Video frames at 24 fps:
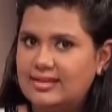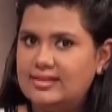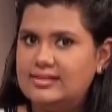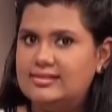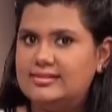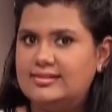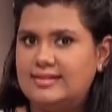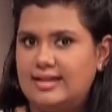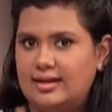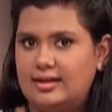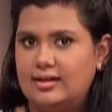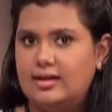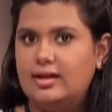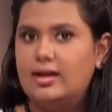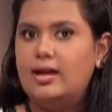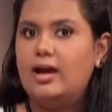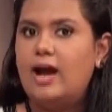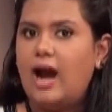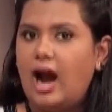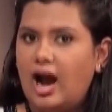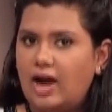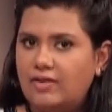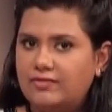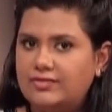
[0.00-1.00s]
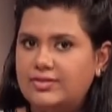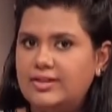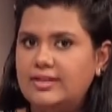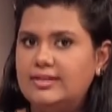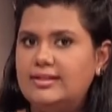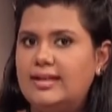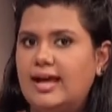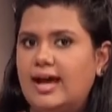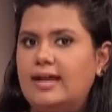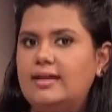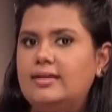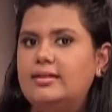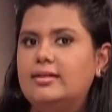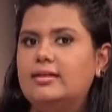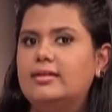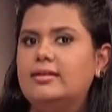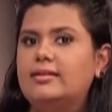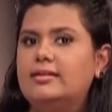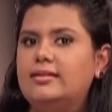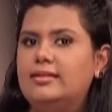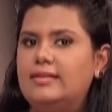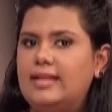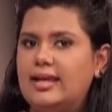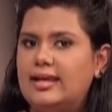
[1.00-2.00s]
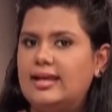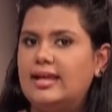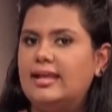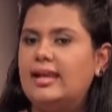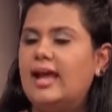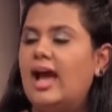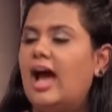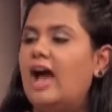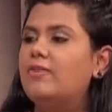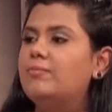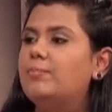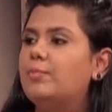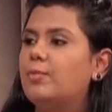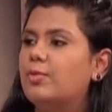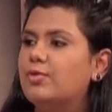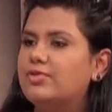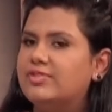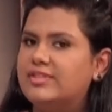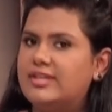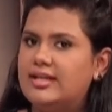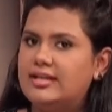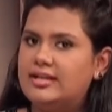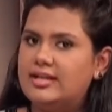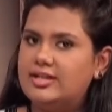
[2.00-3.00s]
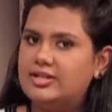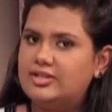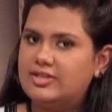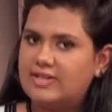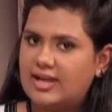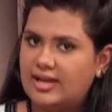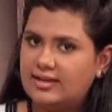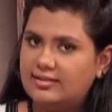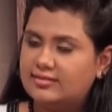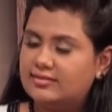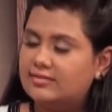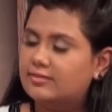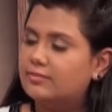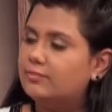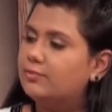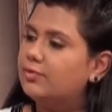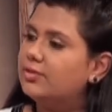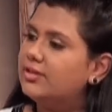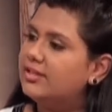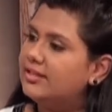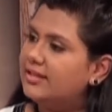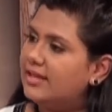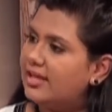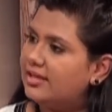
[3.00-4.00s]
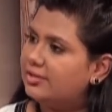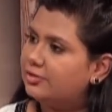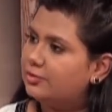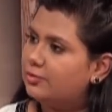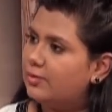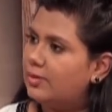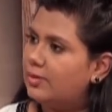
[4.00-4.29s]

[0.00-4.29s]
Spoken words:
check. After that, they can have post-dated checks for the next 12